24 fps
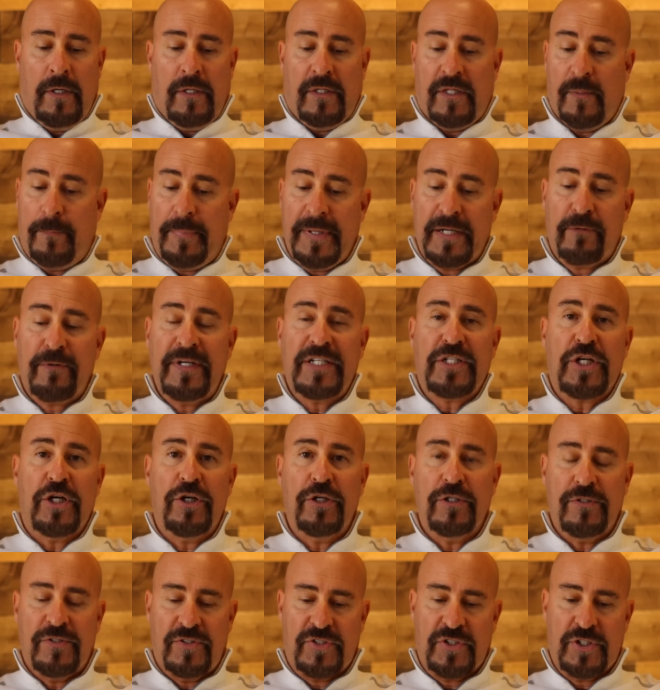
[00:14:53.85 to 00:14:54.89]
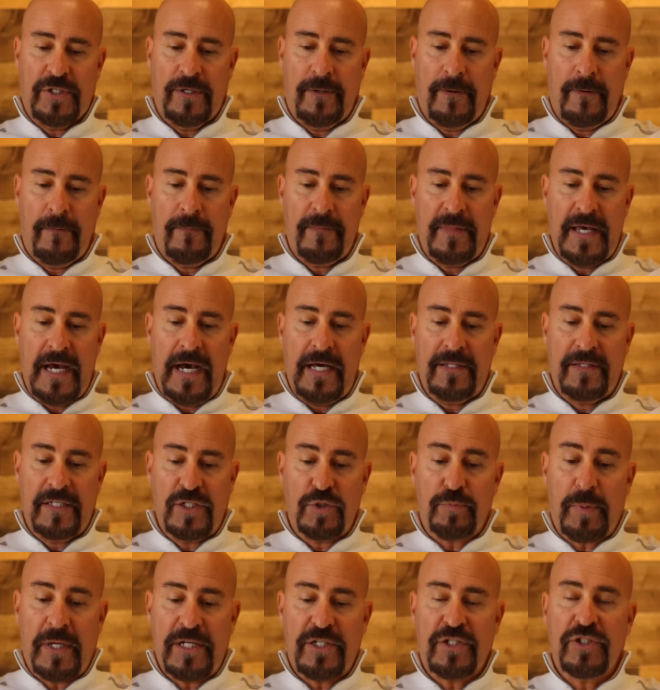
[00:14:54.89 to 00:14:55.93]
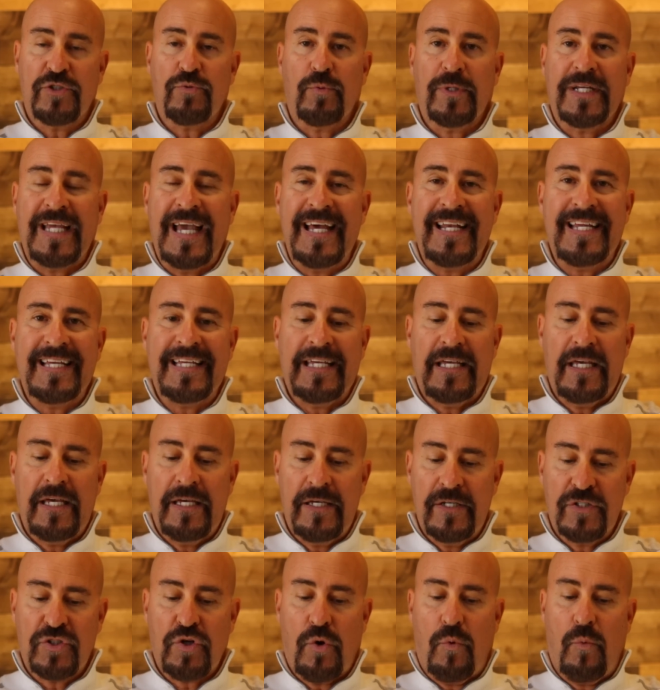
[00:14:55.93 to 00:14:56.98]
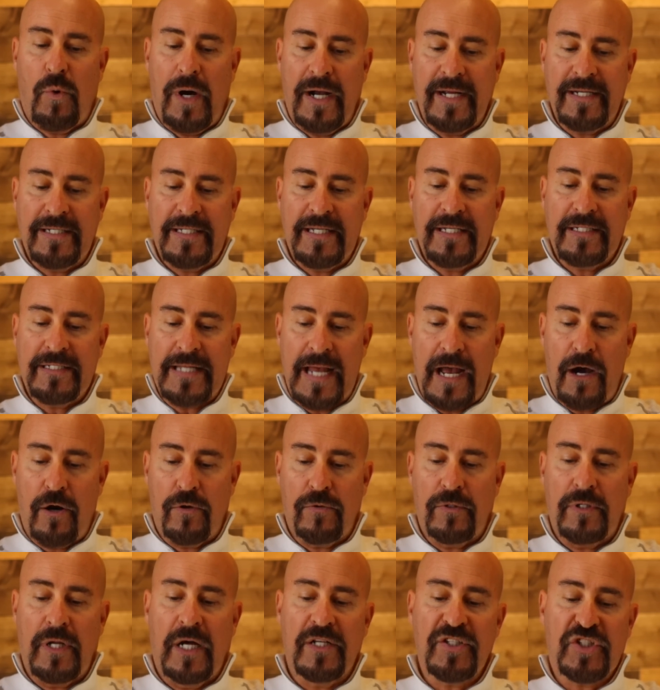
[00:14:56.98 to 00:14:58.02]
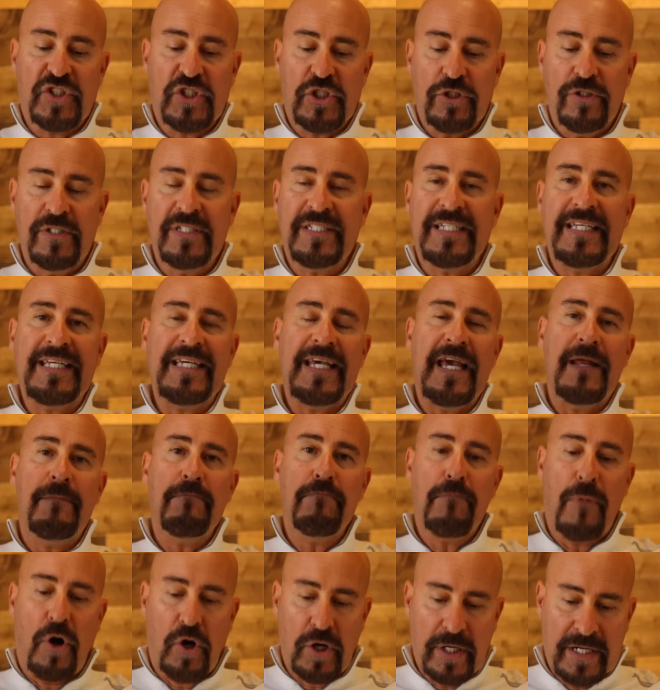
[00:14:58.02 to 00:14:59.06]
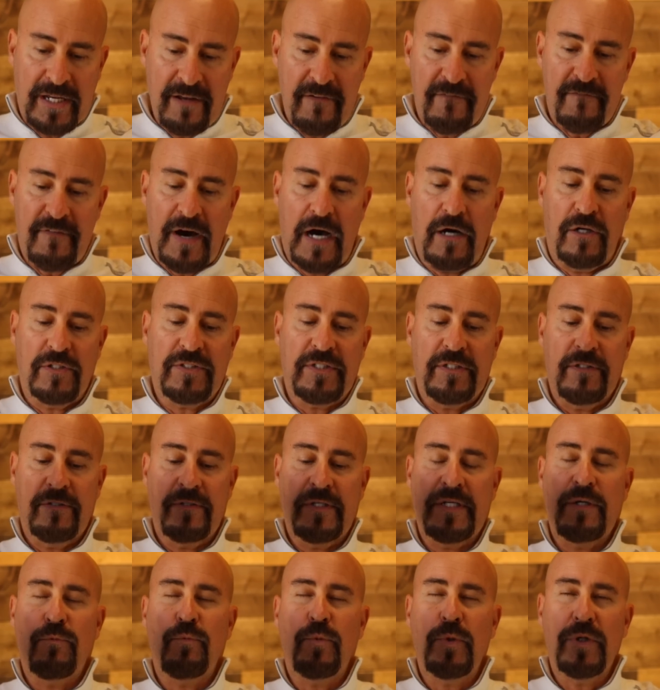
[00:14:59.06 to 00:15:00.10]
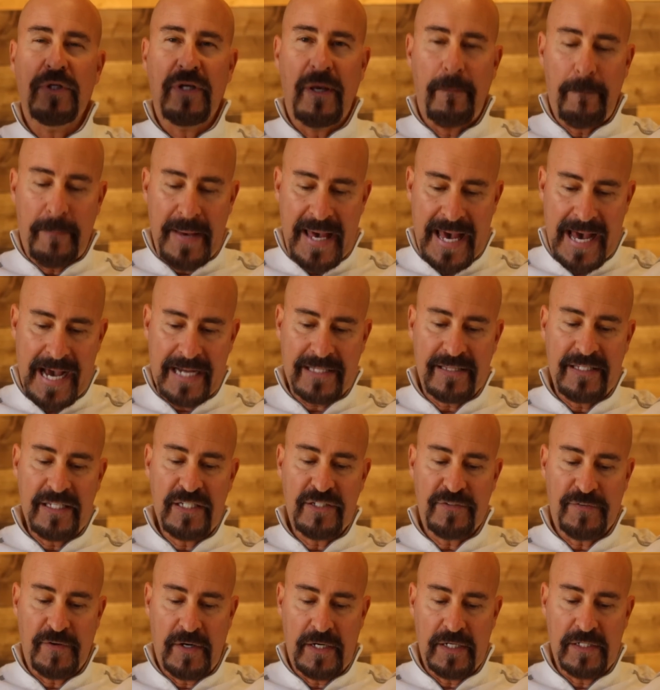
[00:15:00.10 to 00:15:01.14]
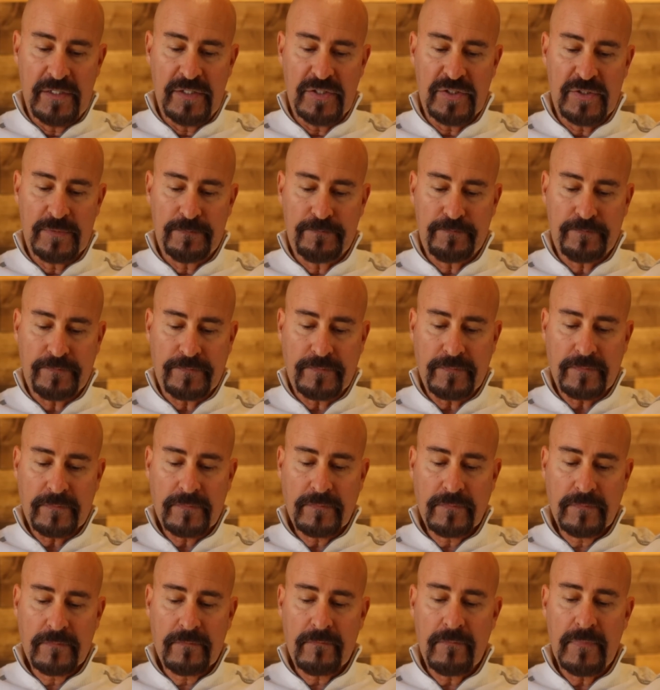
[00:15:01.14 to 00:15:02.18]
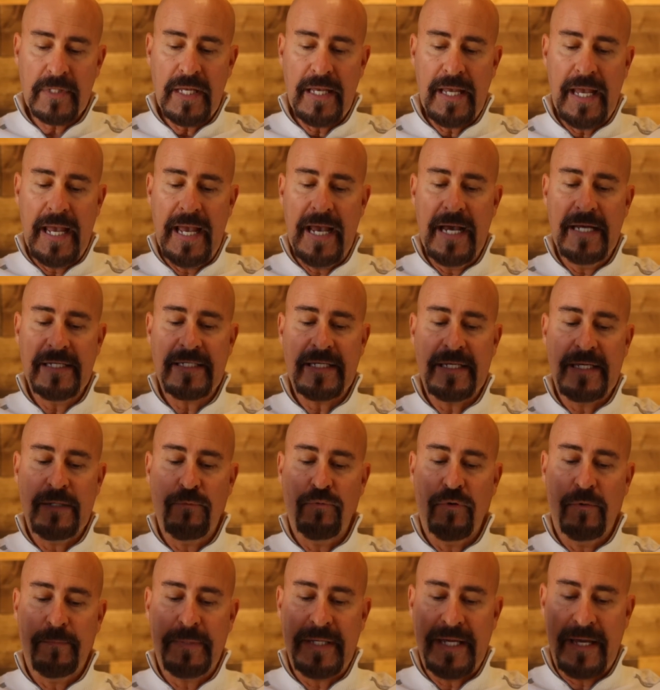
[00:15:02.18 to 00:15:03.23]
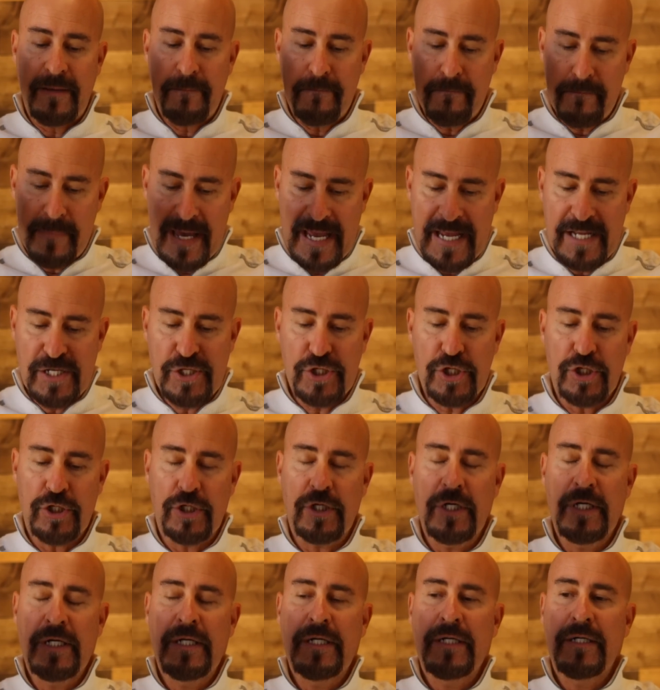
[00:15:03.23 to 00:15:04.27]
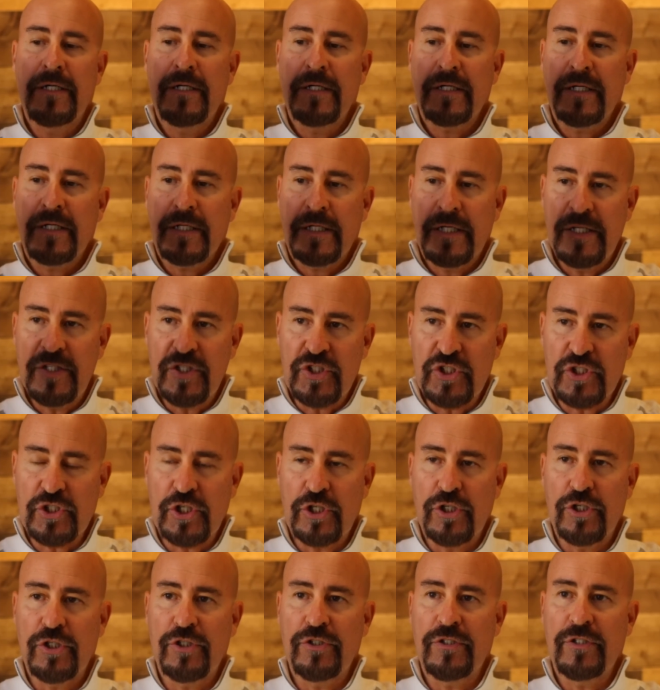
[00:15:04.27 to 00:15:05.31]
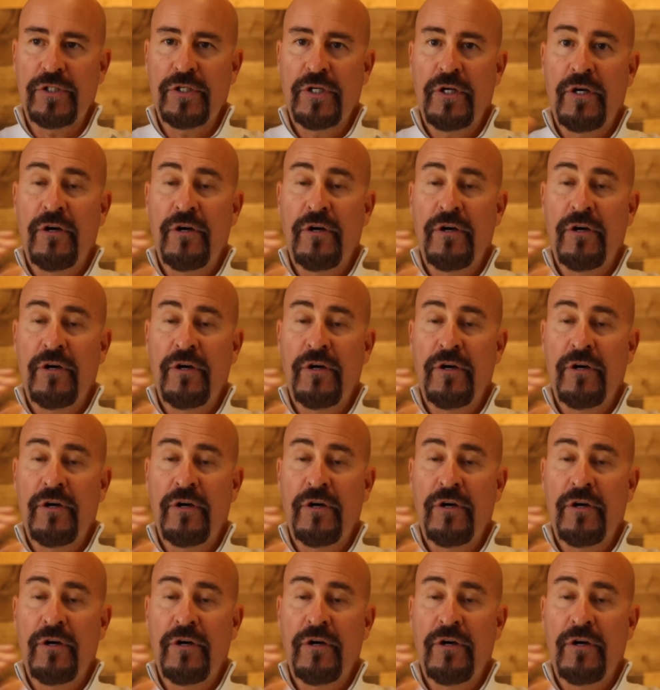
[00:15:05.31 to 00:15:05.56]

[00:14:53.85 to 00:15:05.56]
The big returns that these pensions were getting is winding down. Uncertainty and market volatility will impact these funds, and it will be a major concern